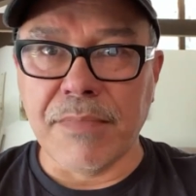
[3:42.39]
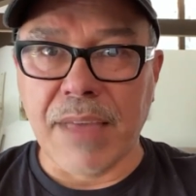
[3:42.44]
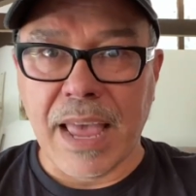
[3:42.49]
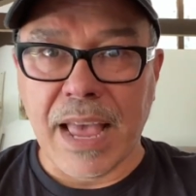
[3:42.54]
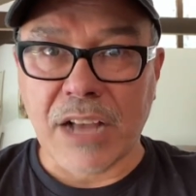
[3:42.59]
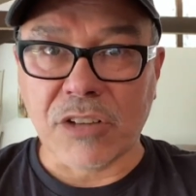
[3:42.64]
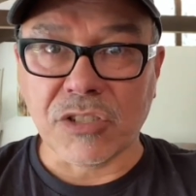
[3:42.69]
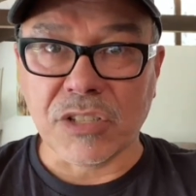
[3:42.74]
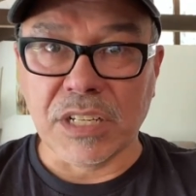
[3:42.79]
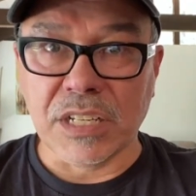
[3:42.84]

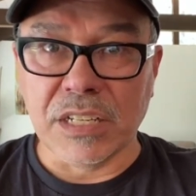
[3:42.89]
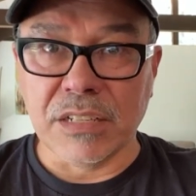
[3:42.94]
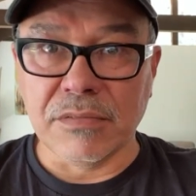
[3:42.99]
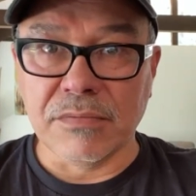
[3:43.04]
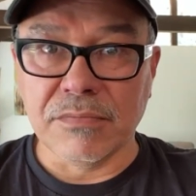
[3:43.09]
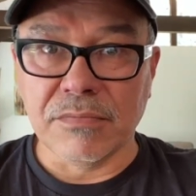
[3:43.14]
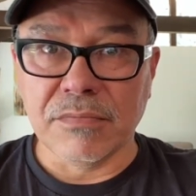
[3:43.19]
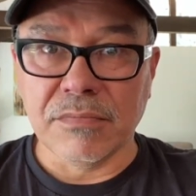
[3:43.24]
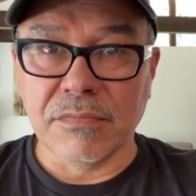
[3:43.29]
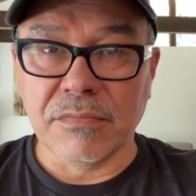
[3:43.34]
actually
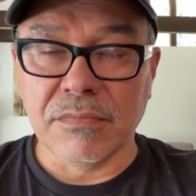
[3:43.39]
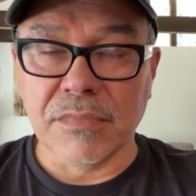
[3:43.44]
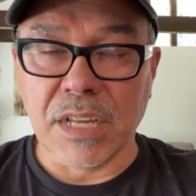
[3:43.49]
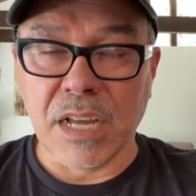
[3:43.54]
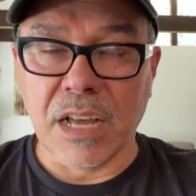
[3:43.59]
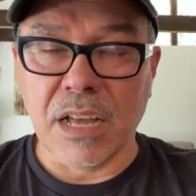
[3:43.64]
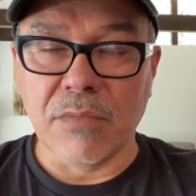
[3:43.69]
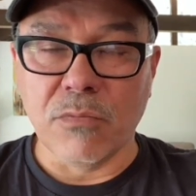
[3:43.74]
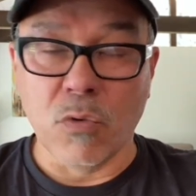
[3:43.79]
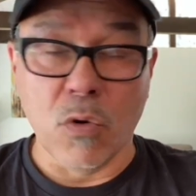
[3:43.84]

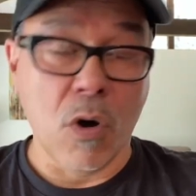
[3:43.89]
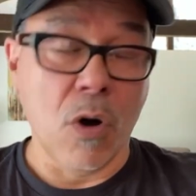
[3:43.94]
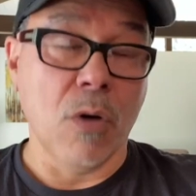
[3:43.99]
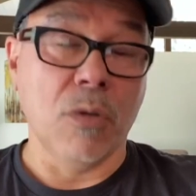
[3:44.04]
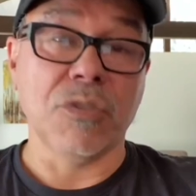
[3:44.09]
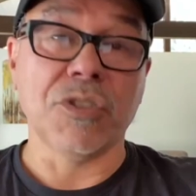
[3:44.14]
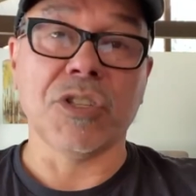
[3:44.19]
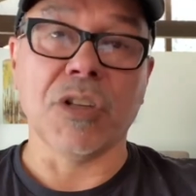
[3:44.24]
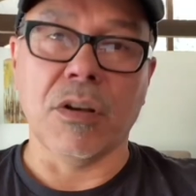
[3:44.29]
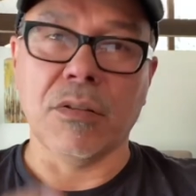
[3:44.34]
will
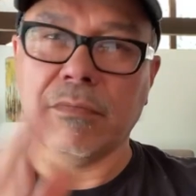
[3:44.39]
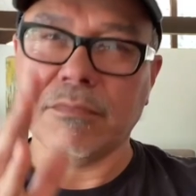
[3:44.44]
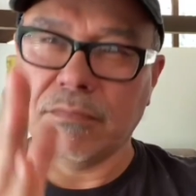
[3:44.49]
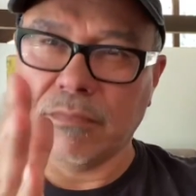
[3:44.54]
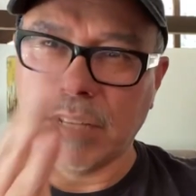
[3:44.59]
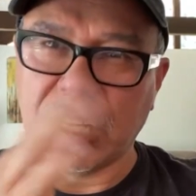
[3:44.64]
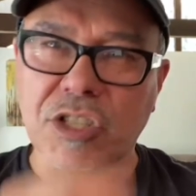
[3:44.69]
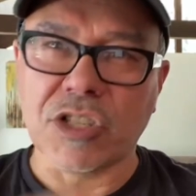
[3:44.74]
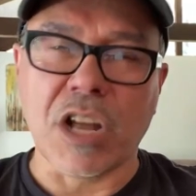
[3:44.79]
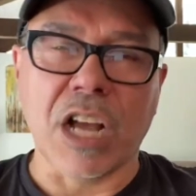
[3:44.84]
hold. So
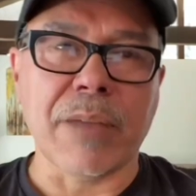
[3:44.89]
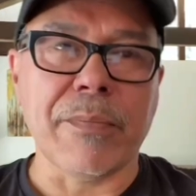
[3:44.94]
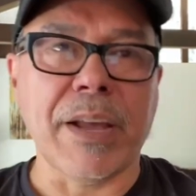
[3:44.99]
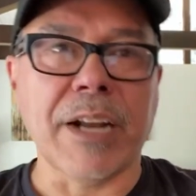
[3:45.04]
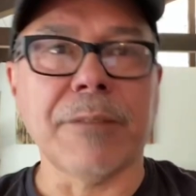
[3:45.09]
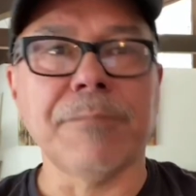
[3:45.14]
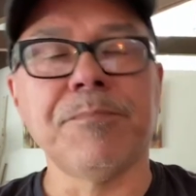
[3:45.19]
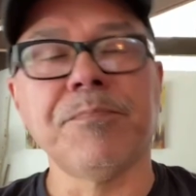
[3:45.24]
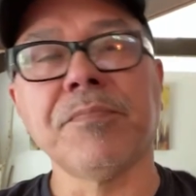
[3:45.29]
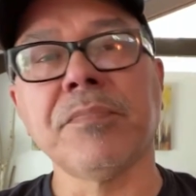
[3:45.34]
let's talk about it.